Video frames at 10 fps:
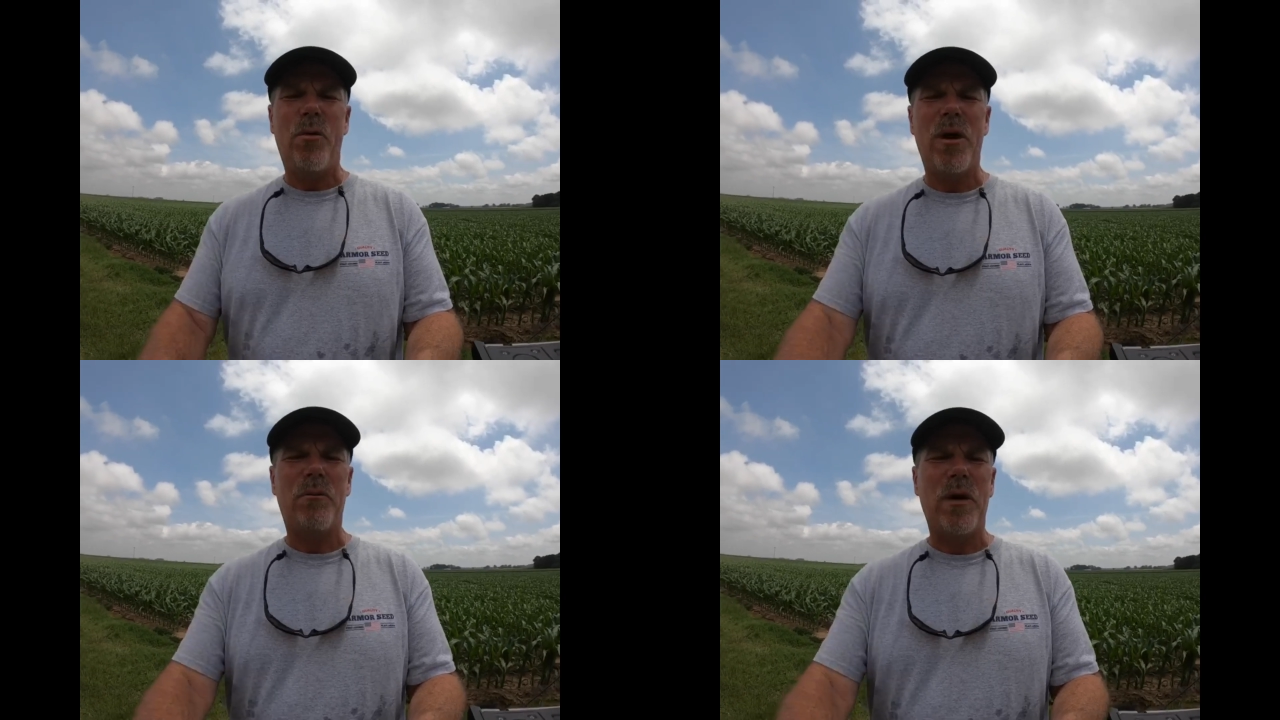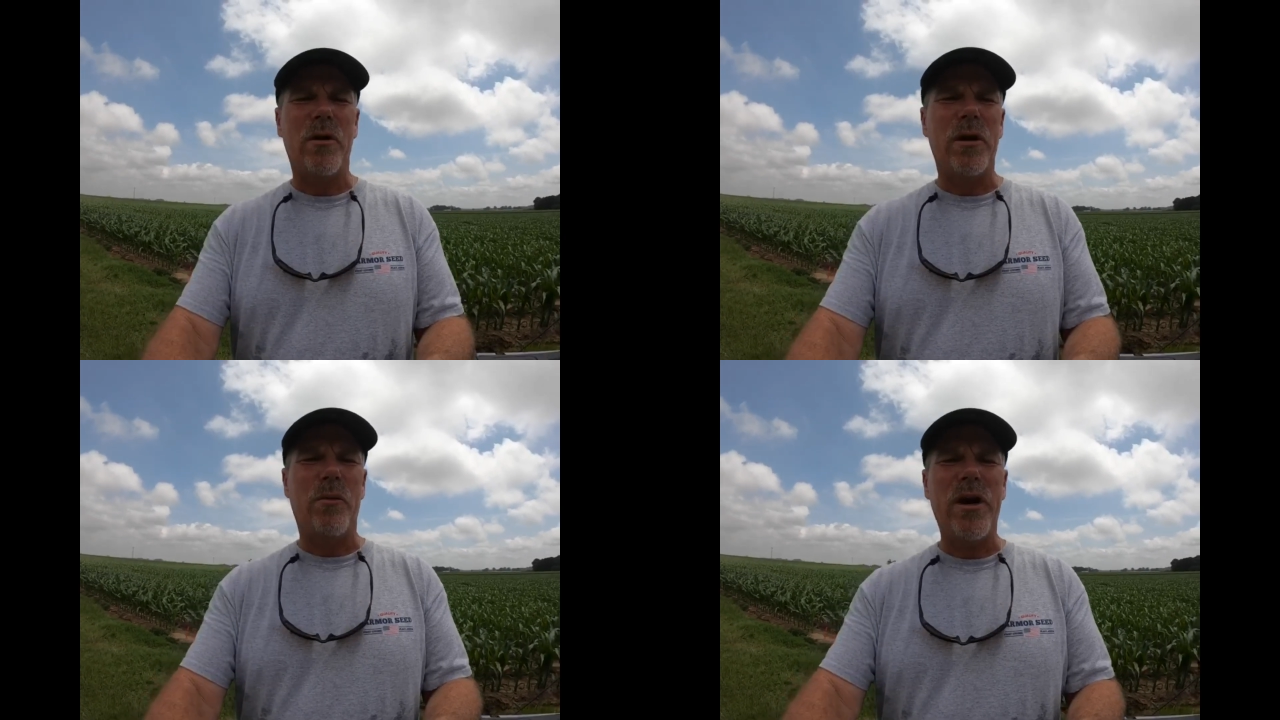
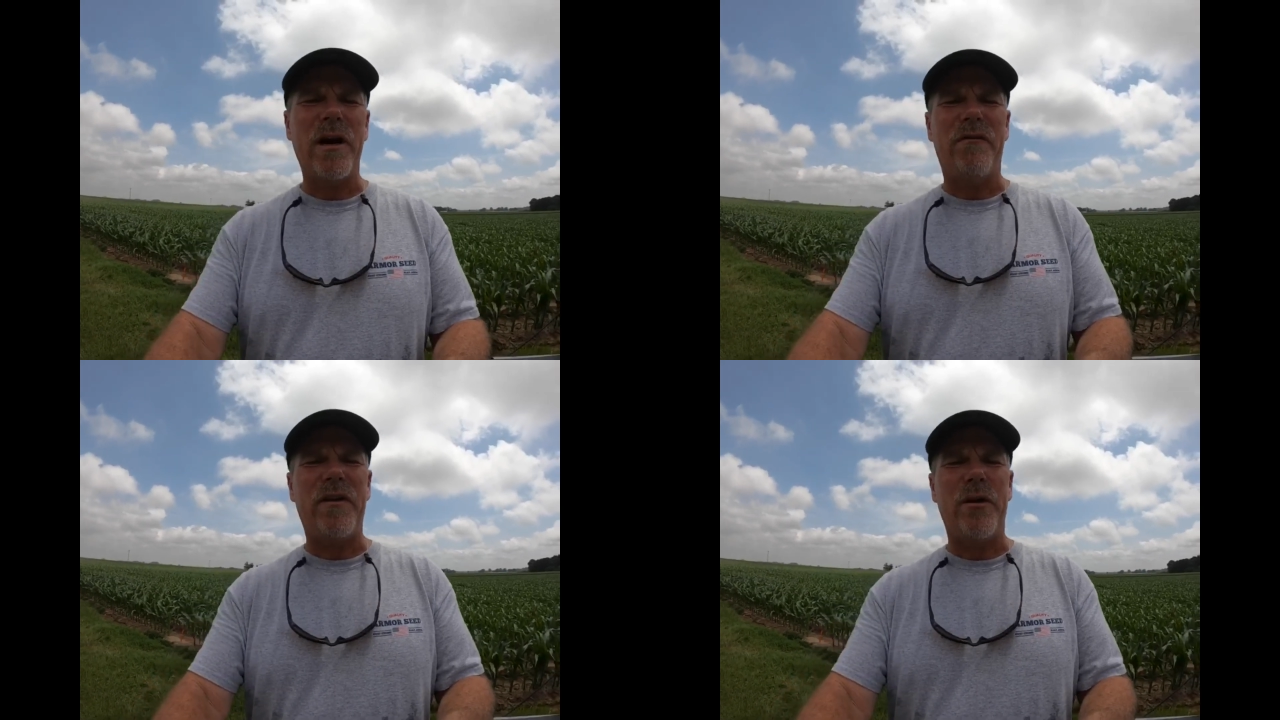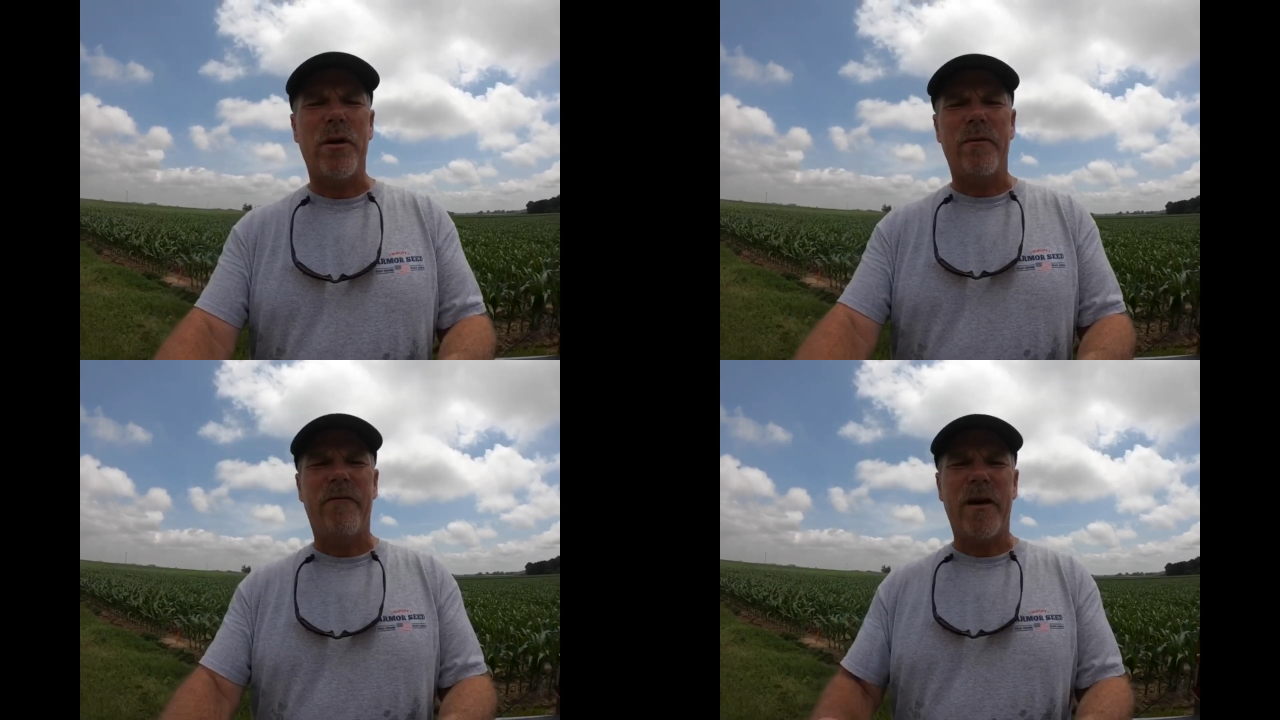We're in a
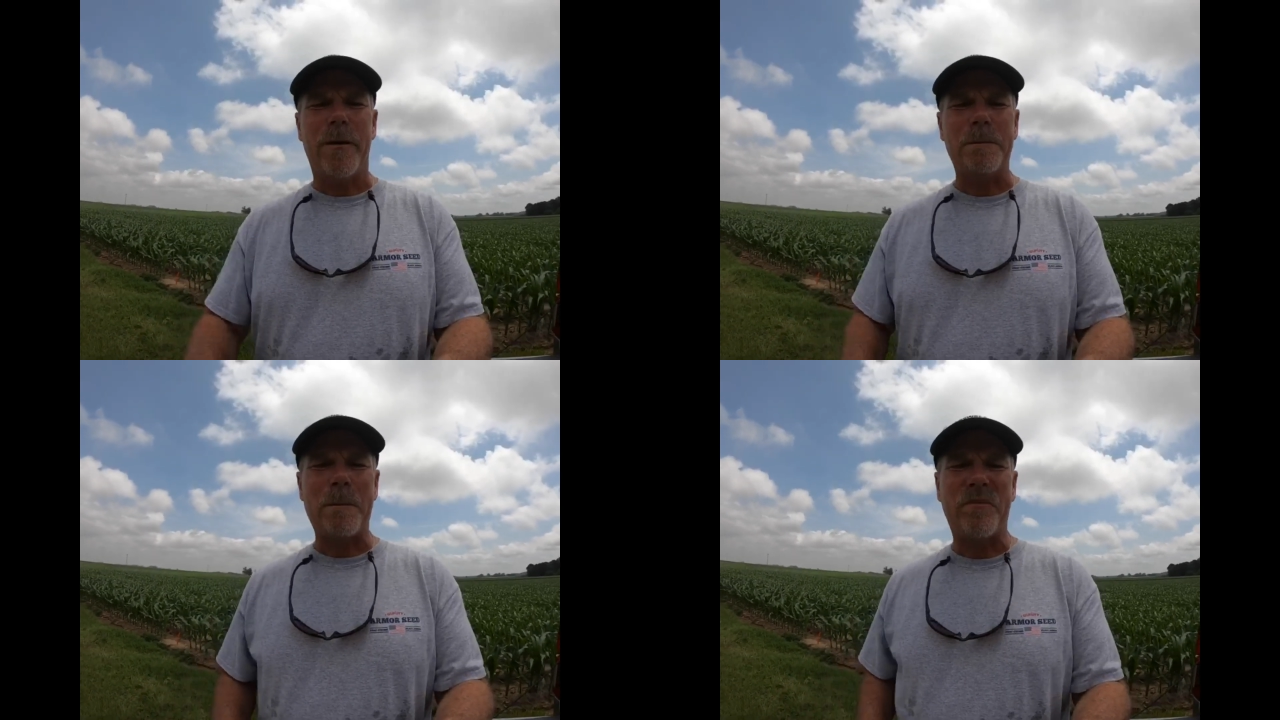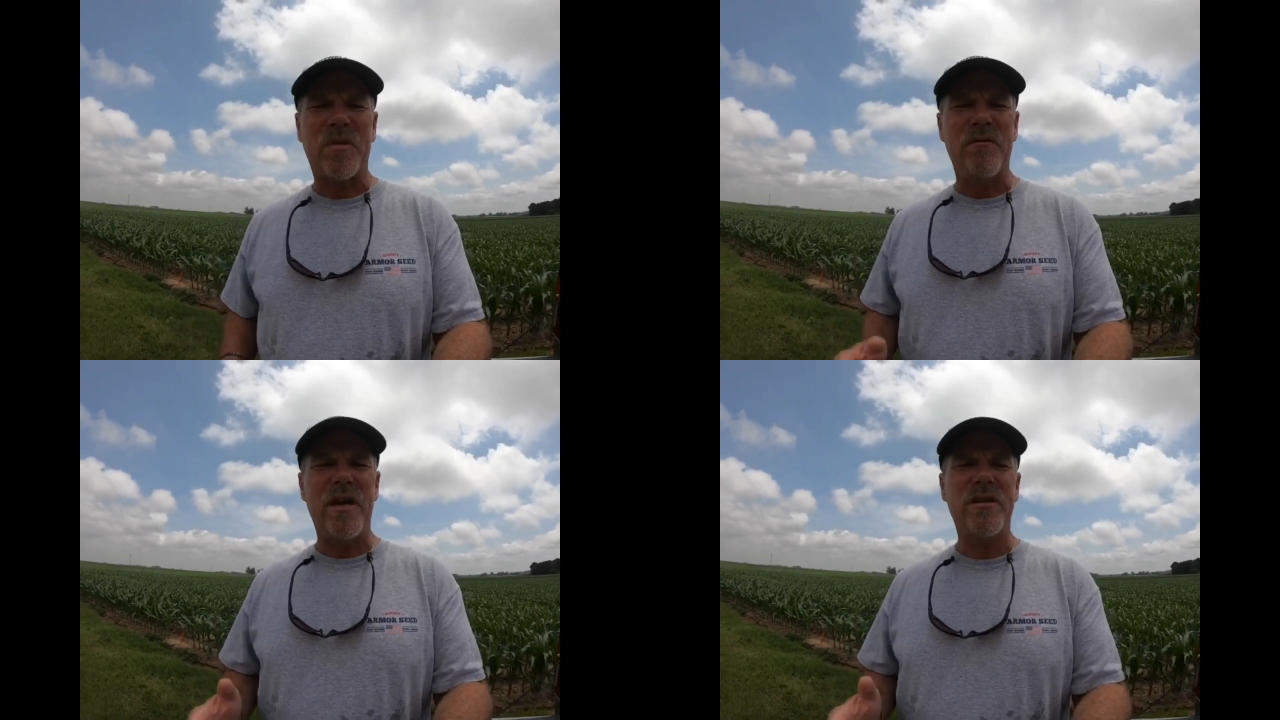field of V7,
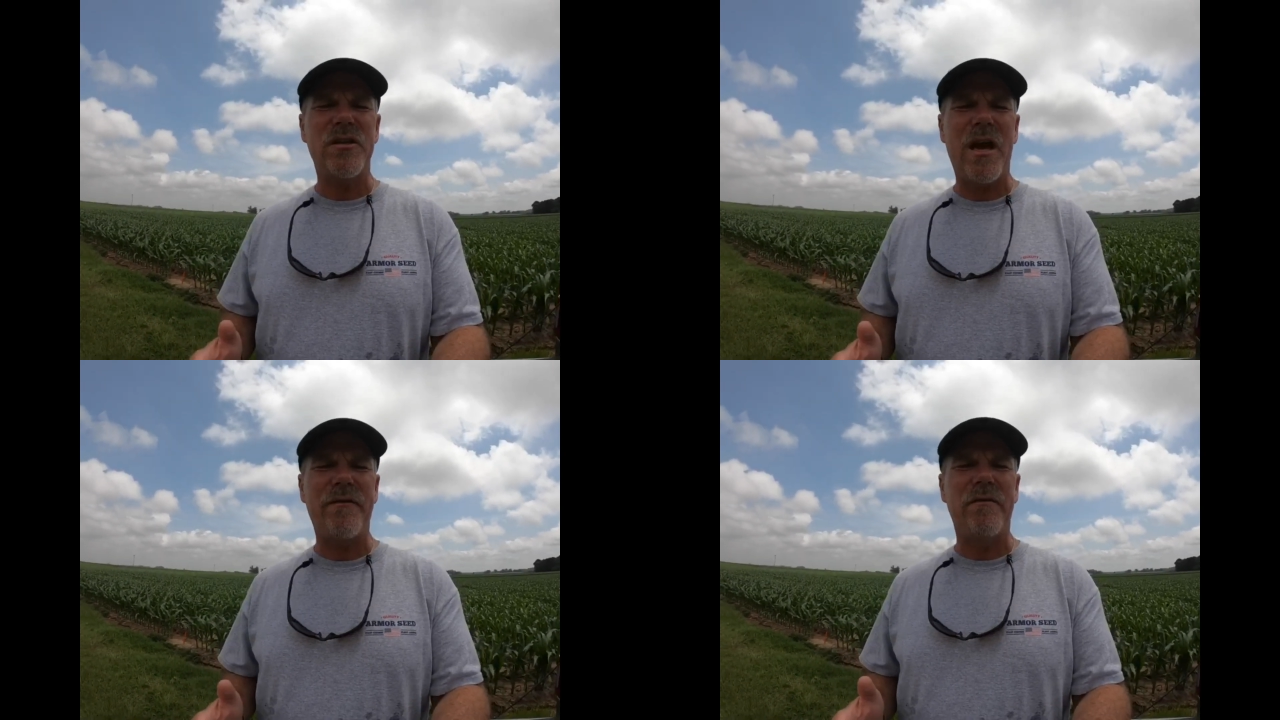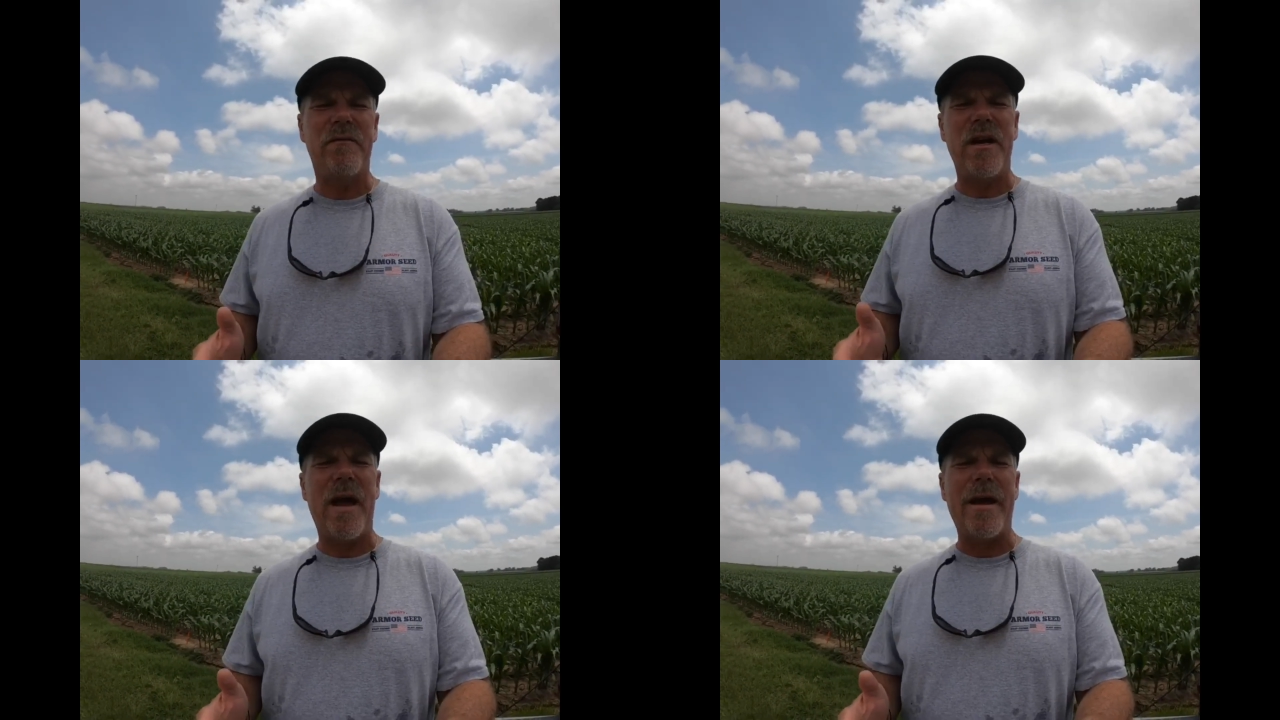
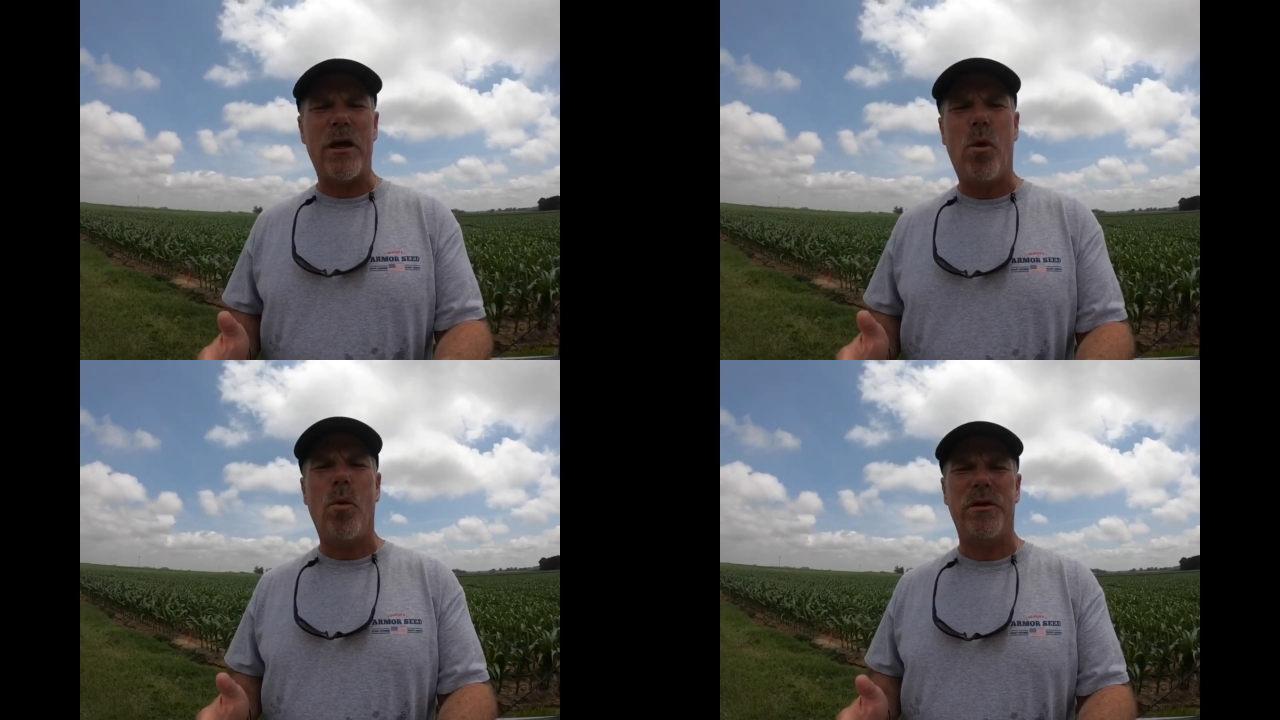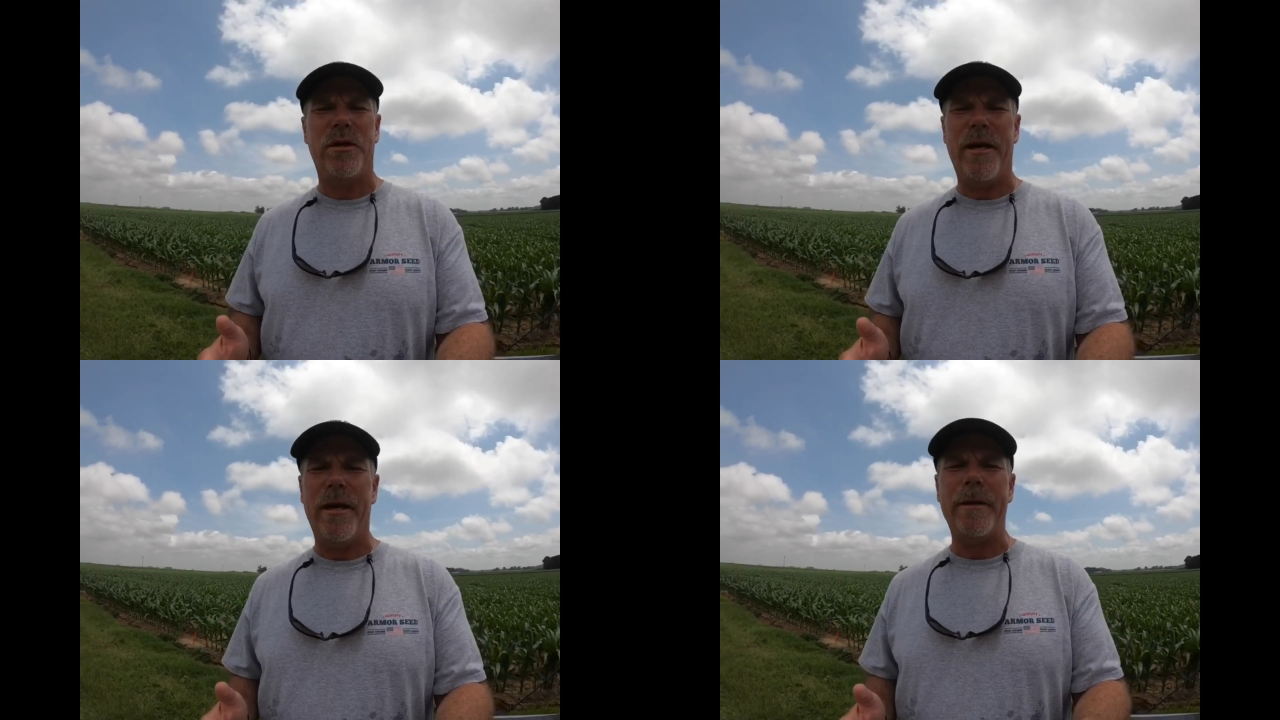V8 corn
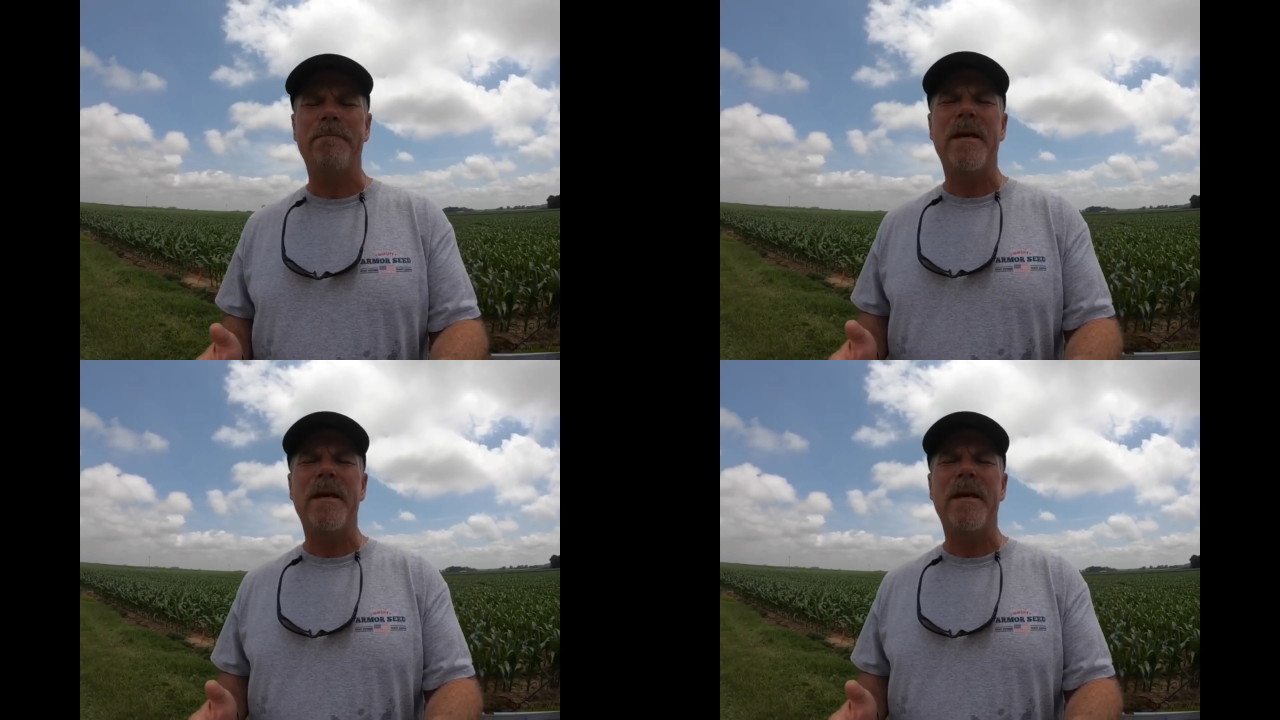today.